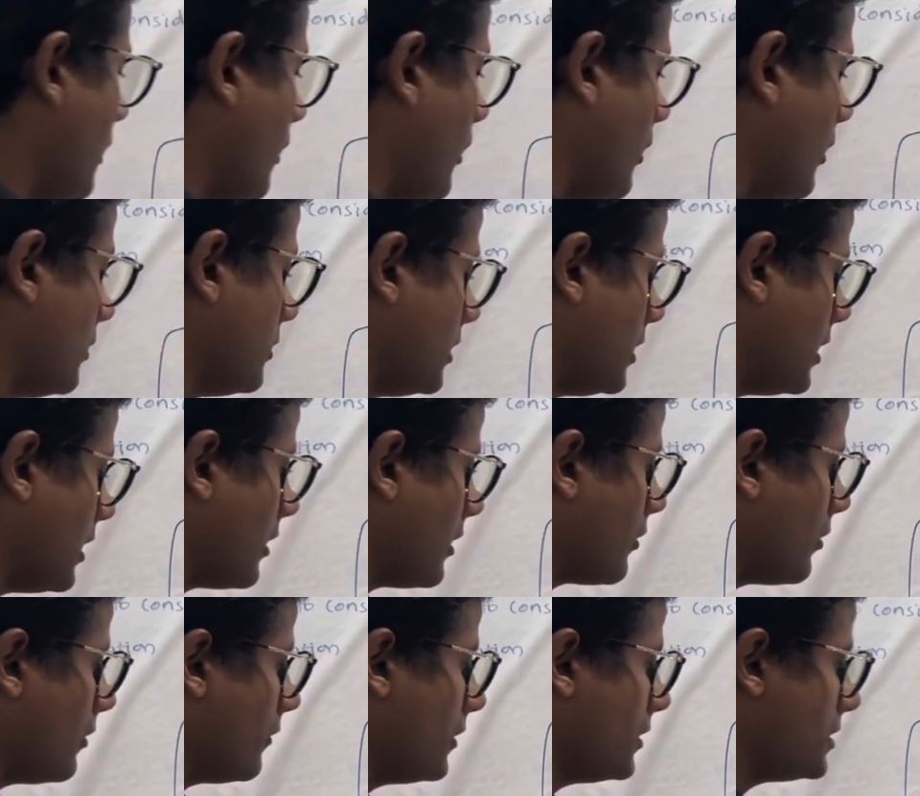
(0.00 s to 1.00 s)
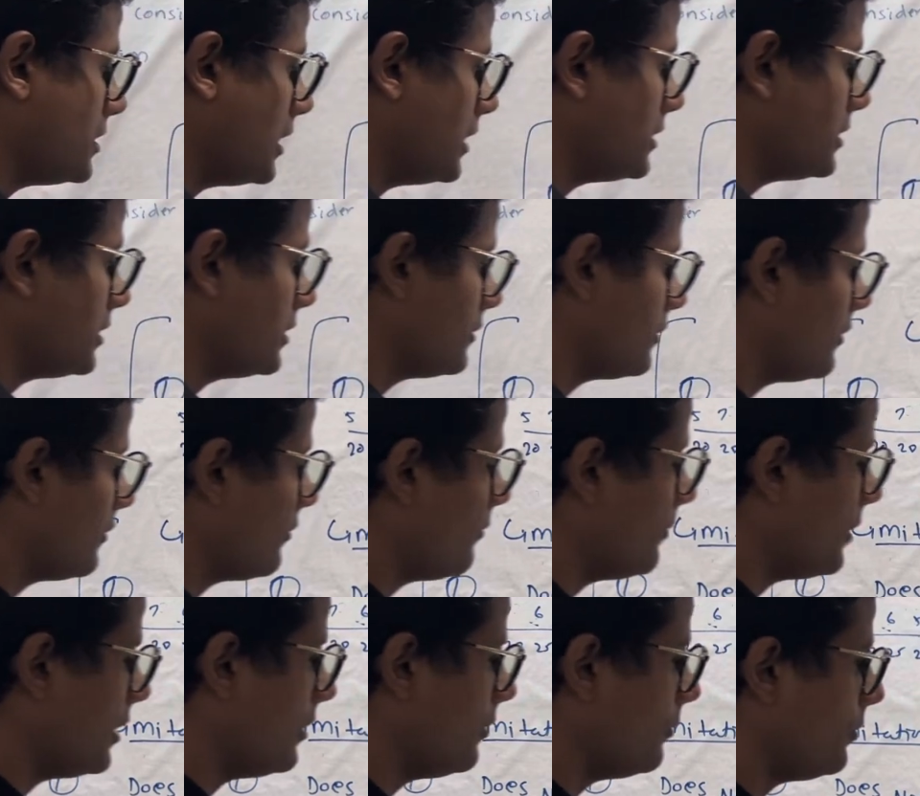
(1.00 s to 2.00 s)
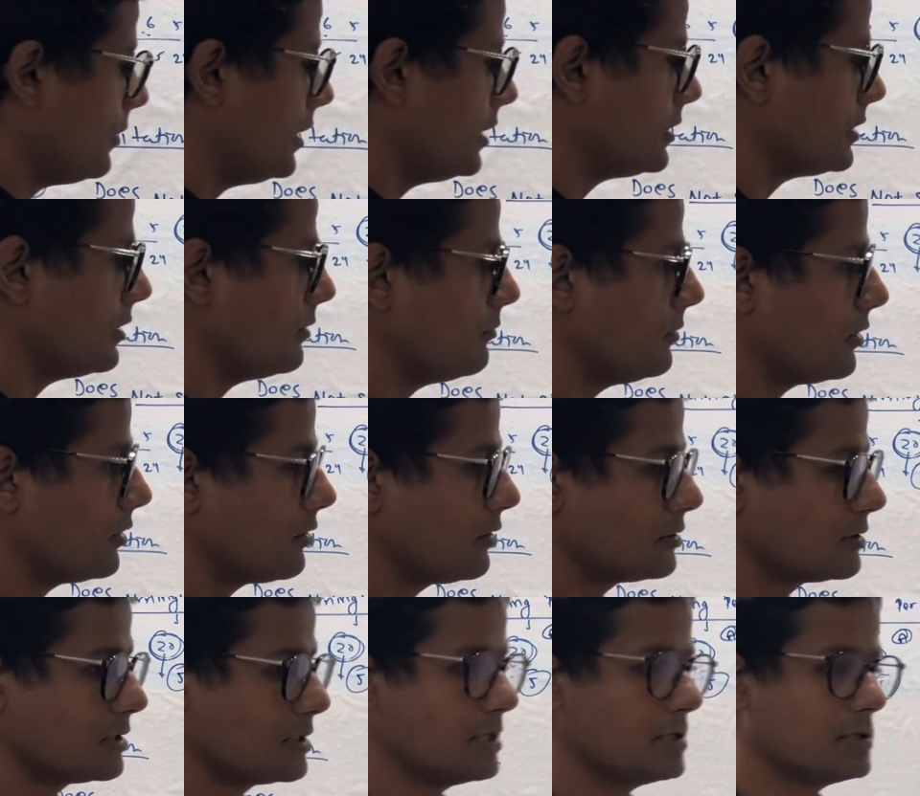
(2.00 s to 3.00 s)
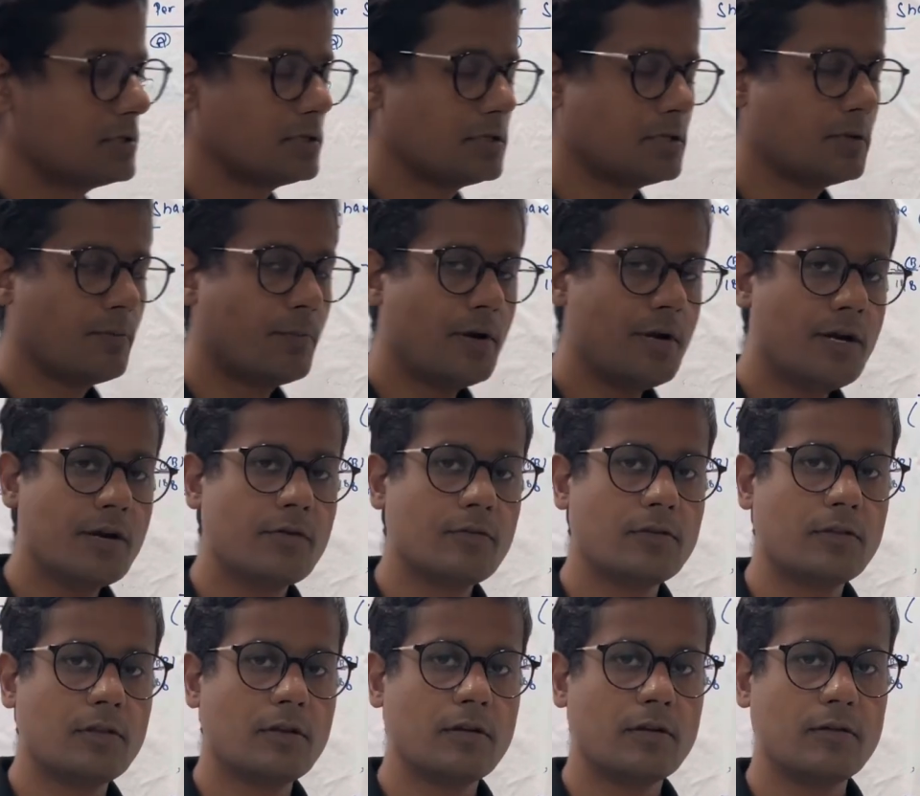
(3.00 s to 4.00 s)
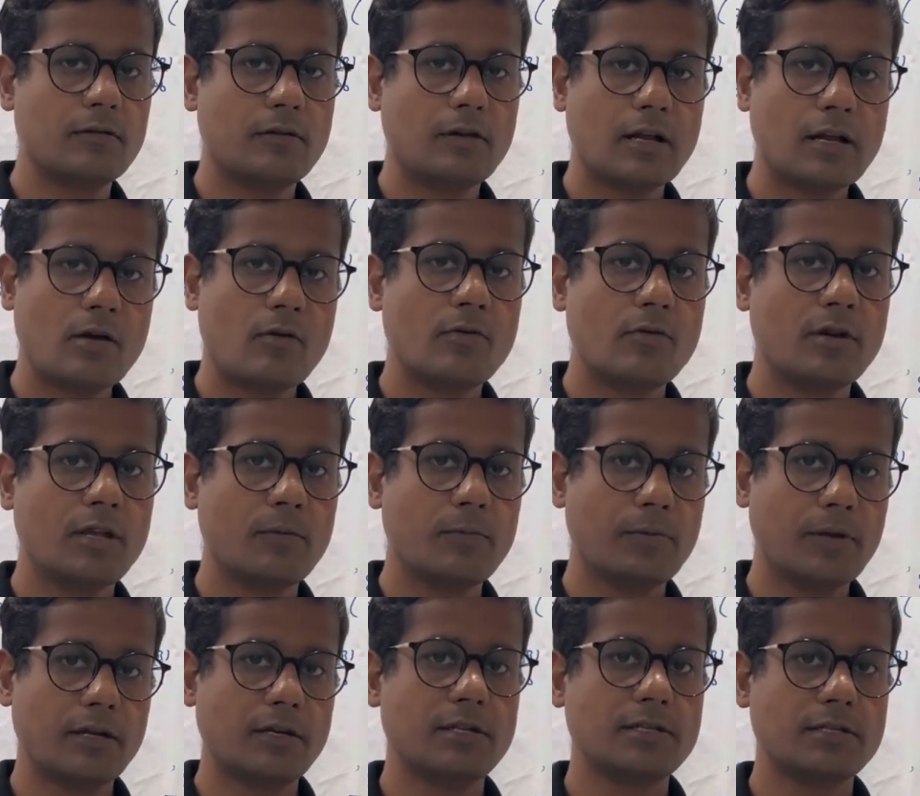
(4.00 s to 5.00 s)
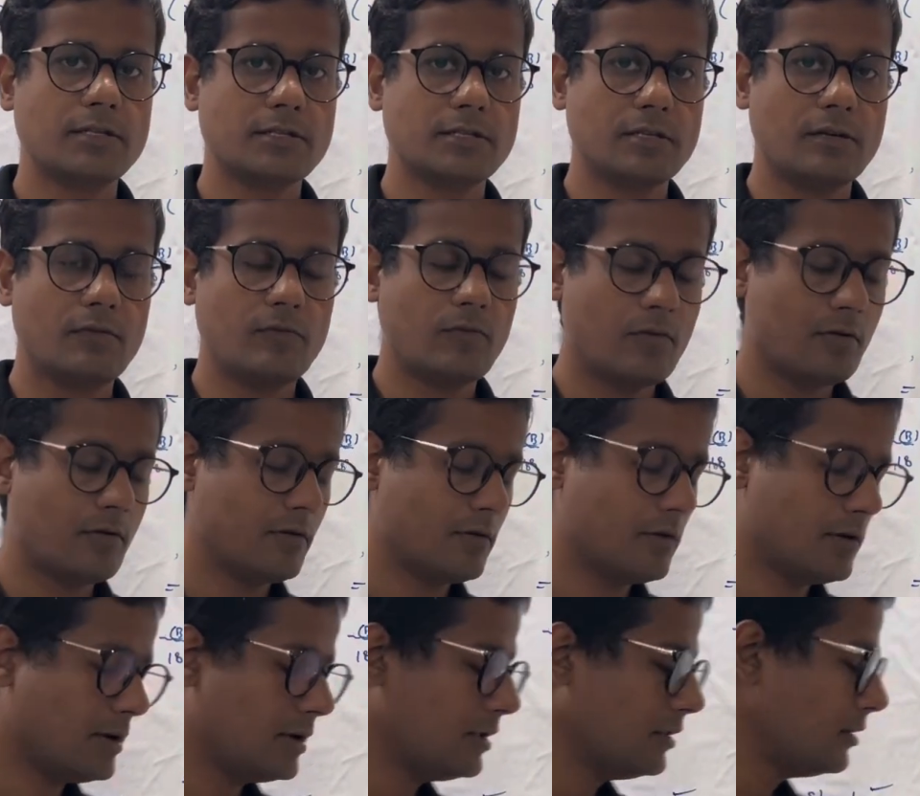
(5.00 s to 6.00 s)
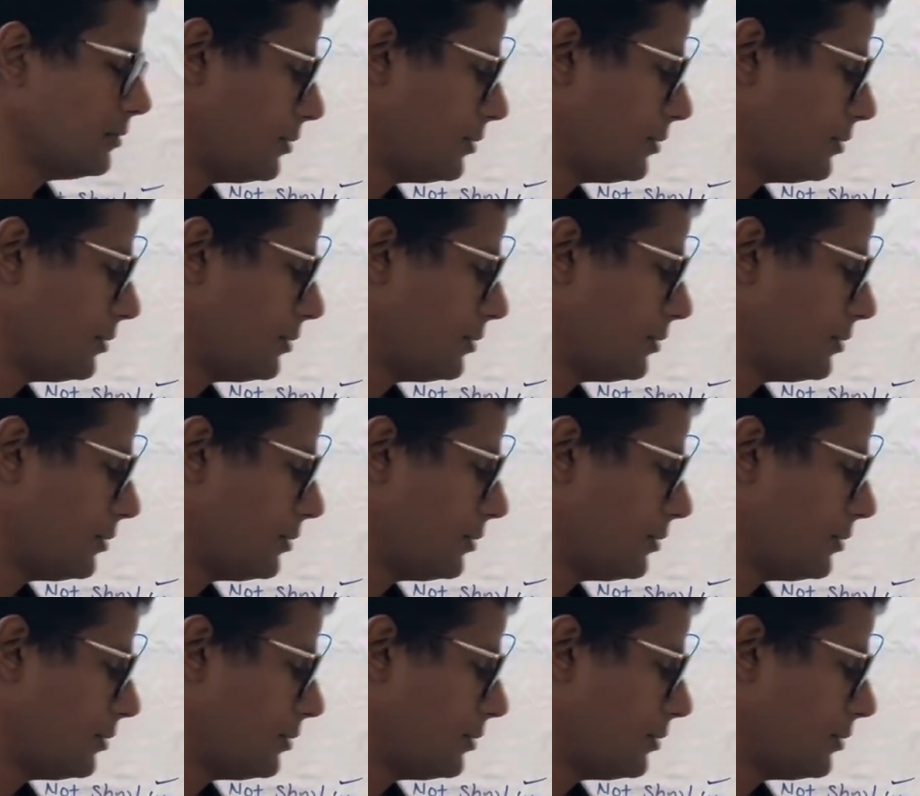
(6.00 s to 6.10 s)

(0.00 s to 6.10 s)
or there are always chances of manipulation because it is dependent on the accounting practices and the